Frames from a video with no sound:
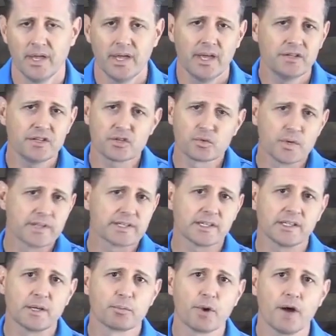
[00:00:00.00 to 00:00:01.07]
And just
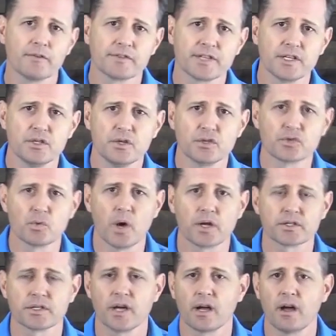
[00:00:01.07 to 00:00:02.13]
recently,
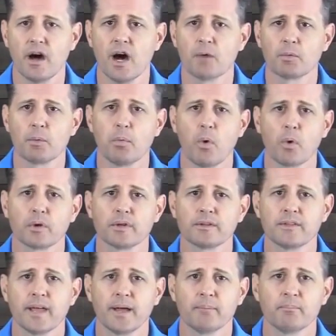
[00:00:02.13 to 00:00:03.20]
ProphecyNewswatch.com
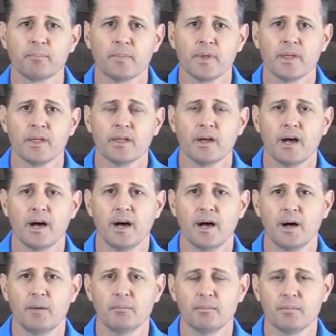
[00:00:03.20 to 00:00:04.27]
reported that
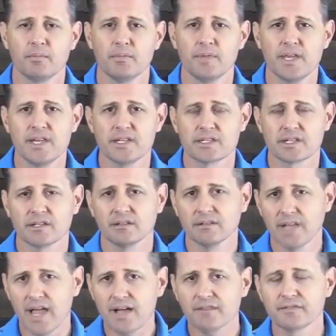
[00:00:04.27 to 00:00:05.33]
these
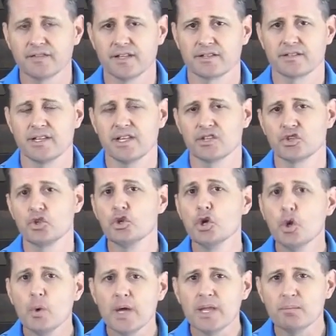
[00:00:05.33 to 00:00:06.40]
leftists, these
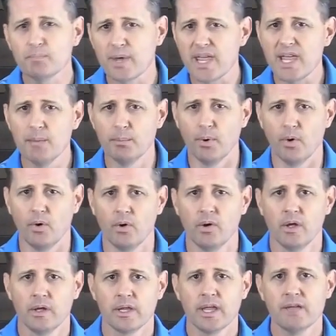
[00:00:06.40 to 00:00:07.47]
UN people,
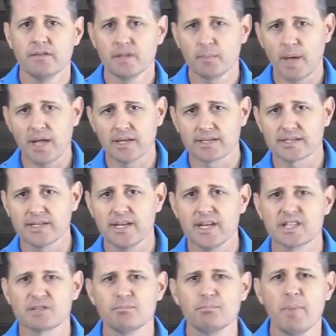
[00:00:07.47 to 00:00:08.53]
even the
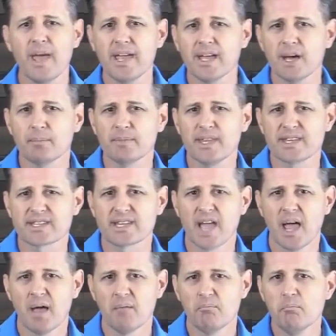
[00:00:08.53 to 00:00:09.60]
Palestinians, make up this
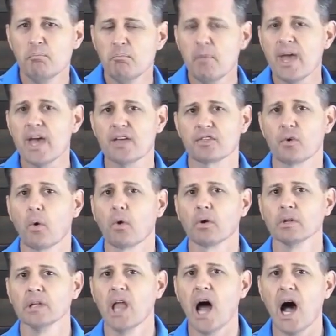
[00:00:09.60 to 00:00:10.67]
myth or
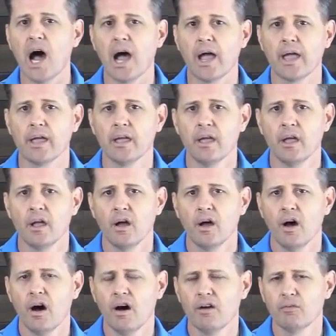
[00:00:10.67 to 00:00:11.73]
lie
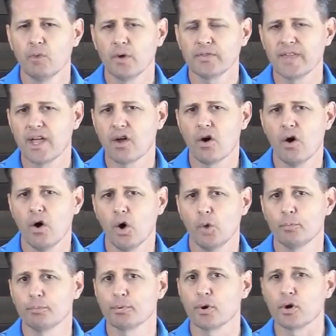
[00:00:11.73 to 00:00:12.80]
of what they
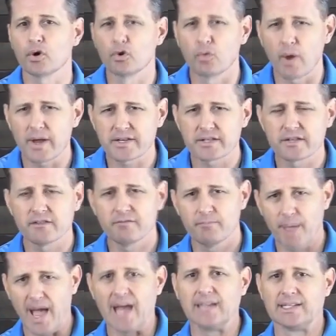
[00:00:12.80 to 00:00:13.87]
call progressive
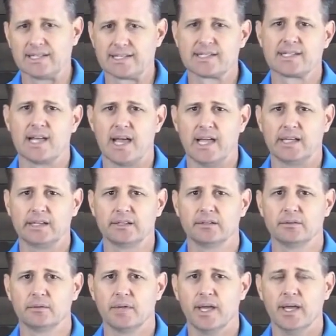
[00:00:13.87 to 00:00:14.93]
Palestine,
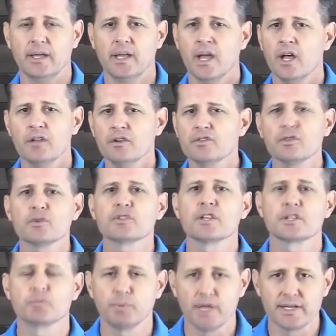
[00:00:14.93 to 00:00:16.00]
okay? There's no
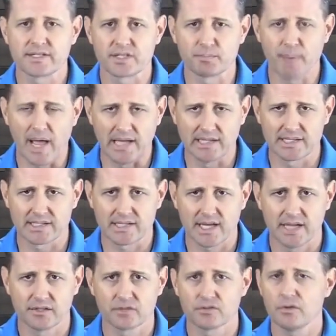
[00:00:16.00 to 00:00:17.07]
such place as
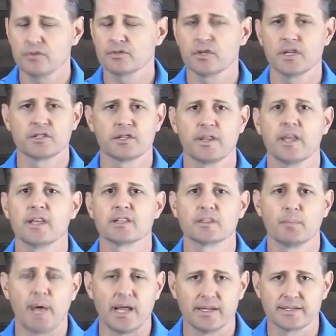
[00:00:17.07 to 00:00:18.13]
Palestine. There's no such thing as a
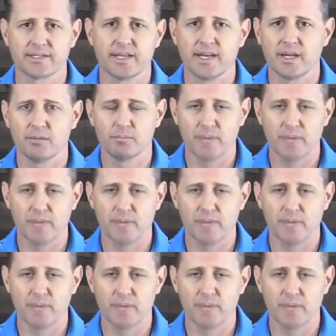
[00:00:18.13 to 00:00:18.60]
Palestinian